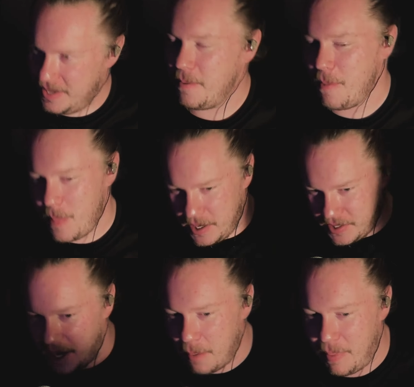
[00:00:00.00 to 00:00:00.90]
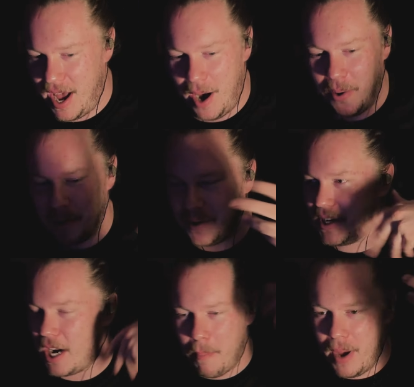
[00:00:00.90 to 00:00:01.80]
Please. Take a bow.
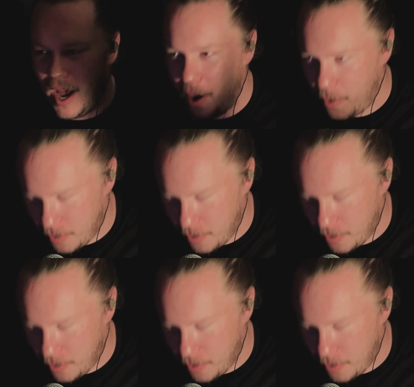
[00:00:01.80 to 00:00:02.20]
Take a bow.